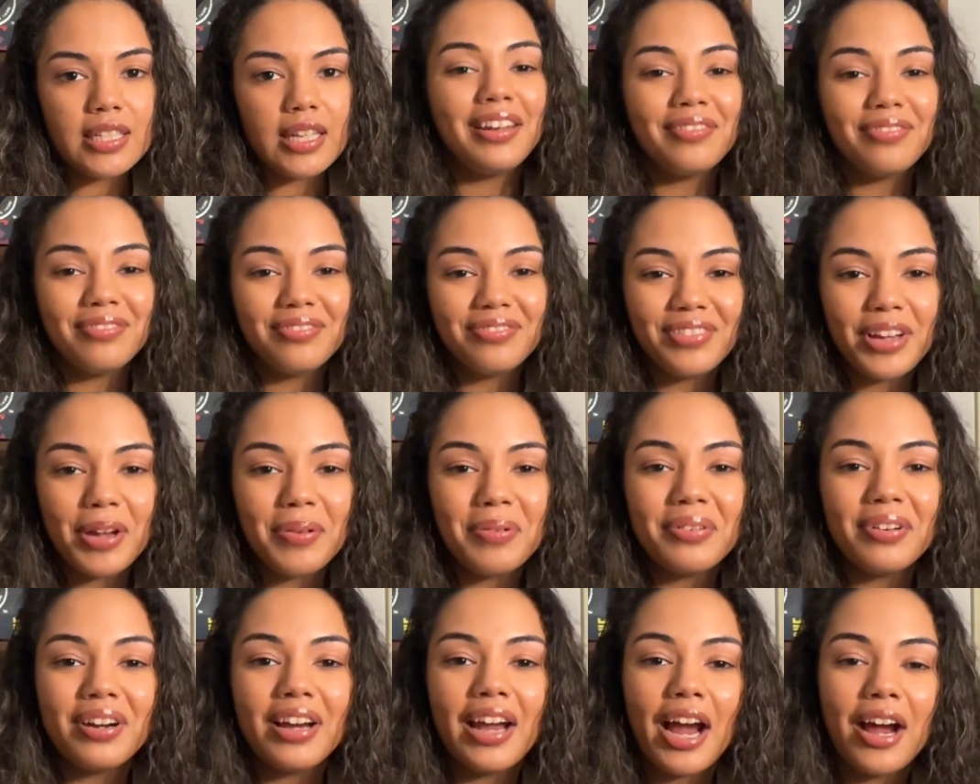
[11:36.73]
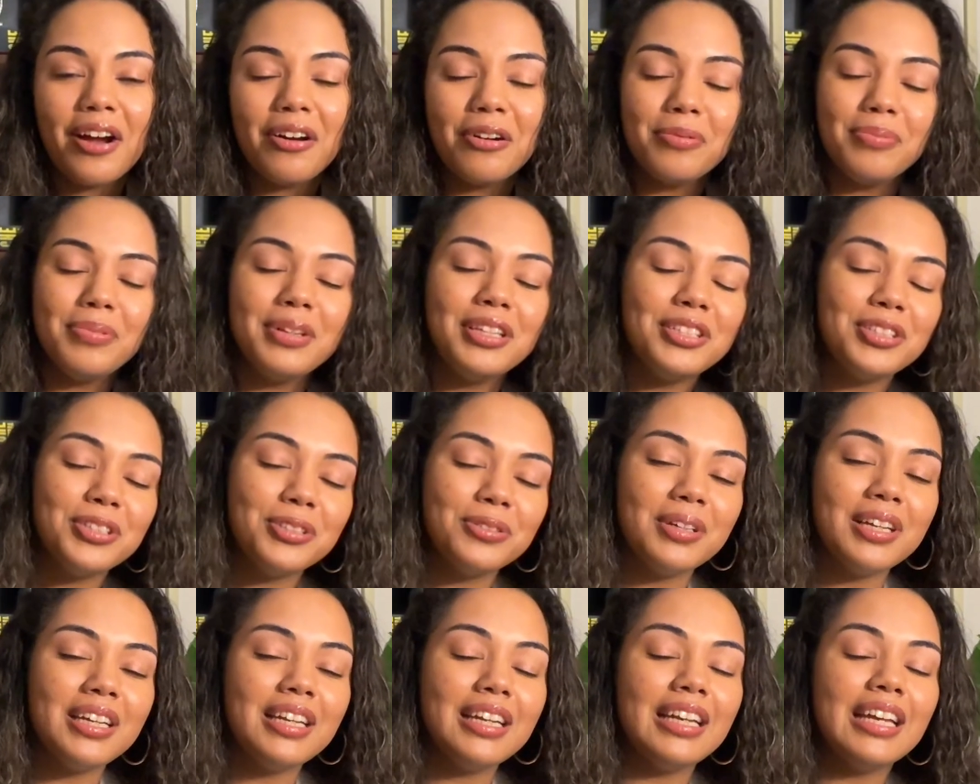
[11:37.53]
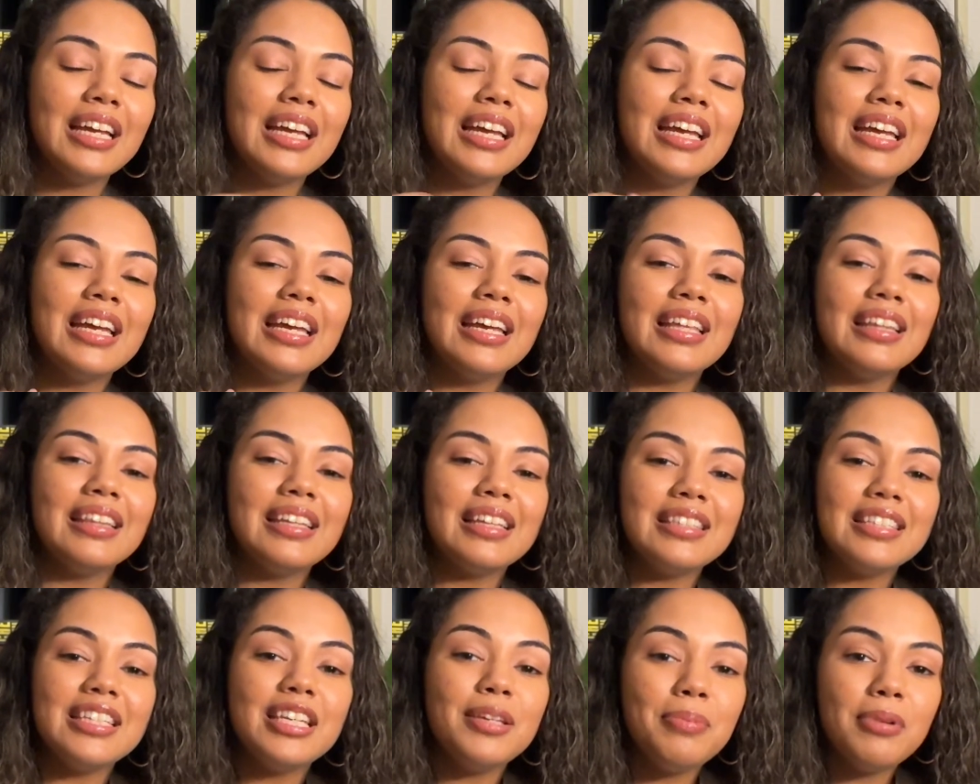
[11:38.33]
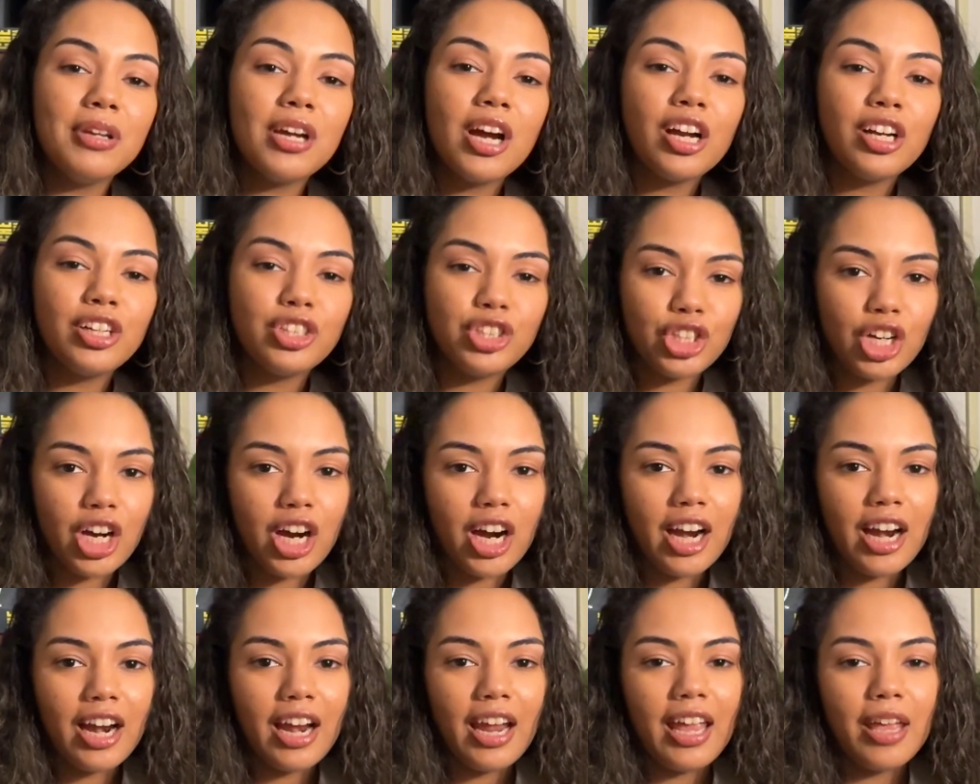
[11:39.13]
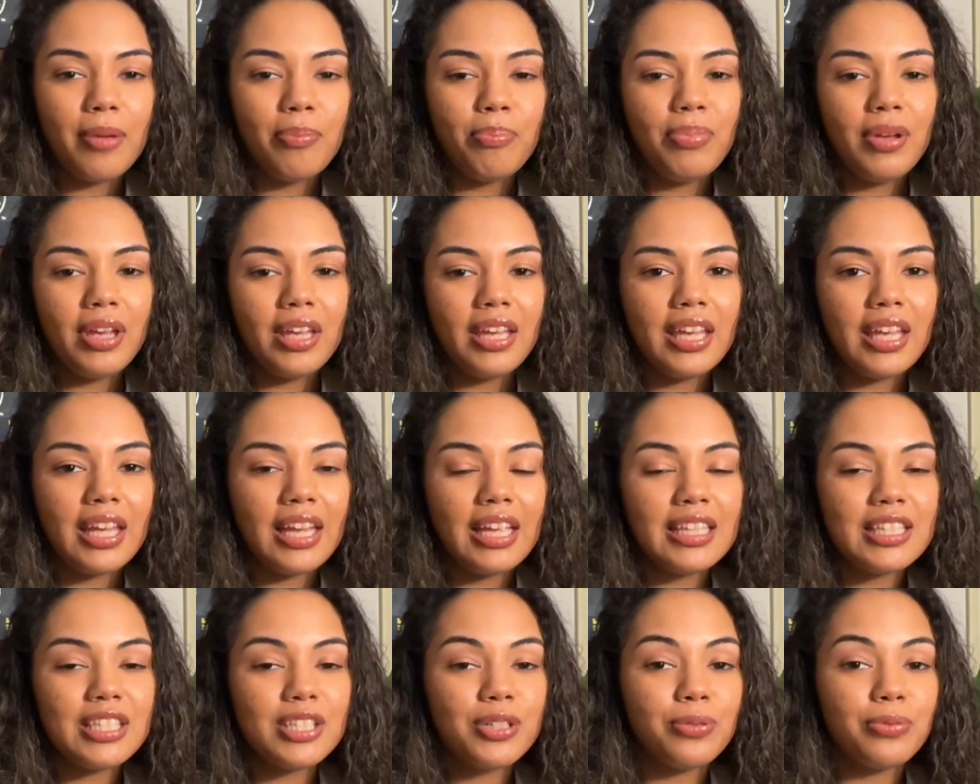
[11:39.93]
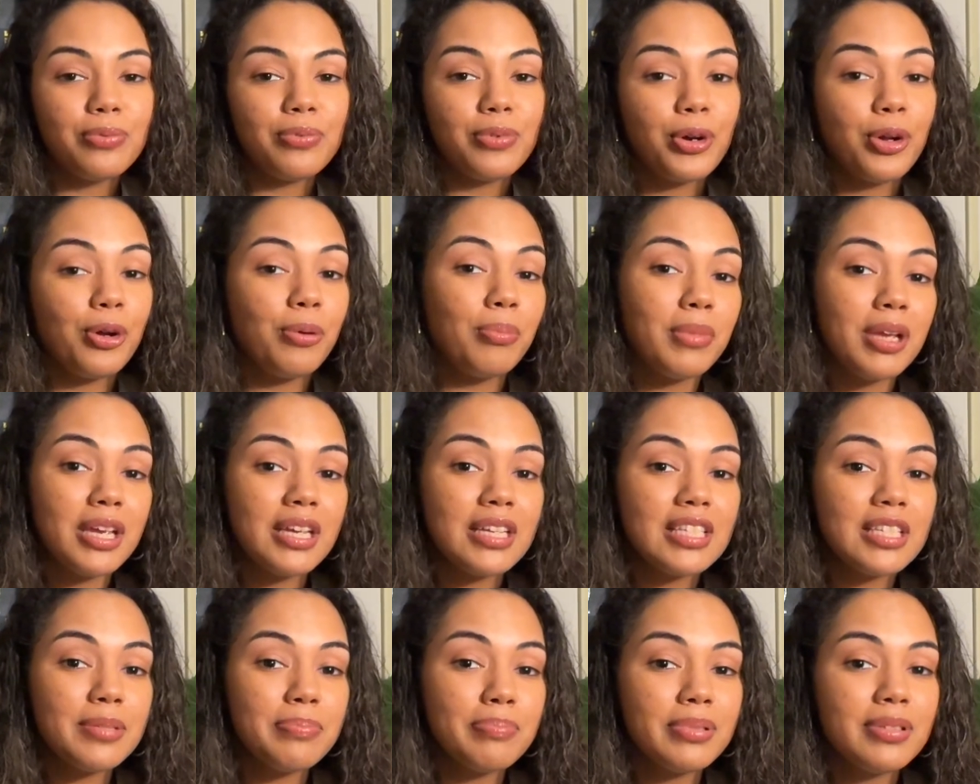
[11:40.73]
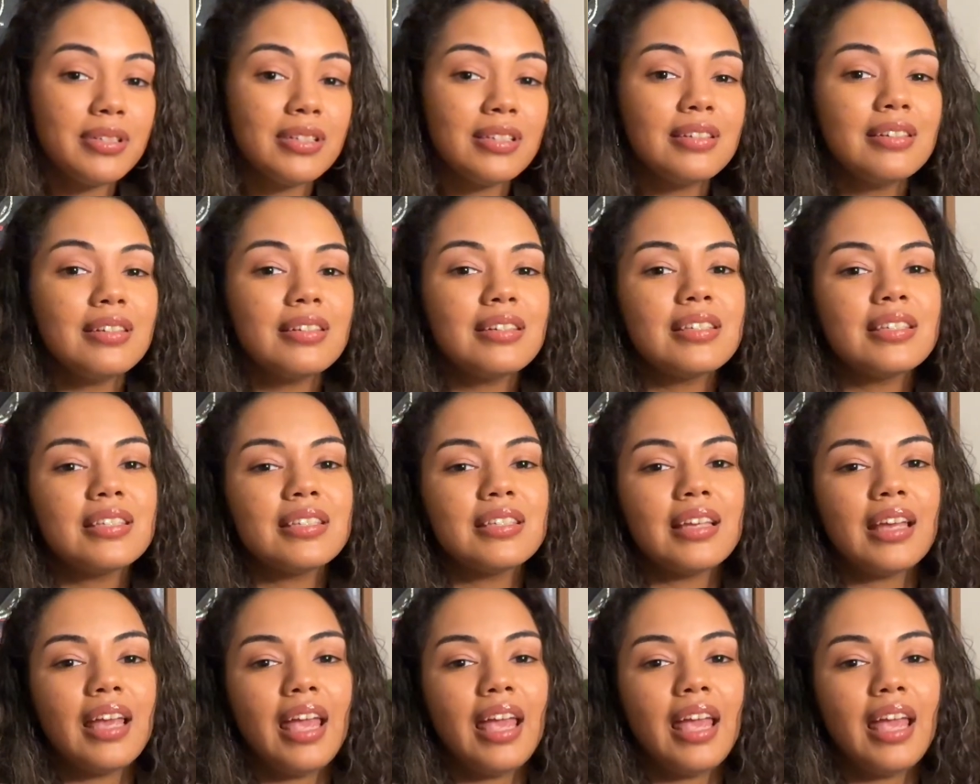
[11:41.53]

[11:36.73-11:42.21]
In February, I will be doing the TBR jar and picking some romance books.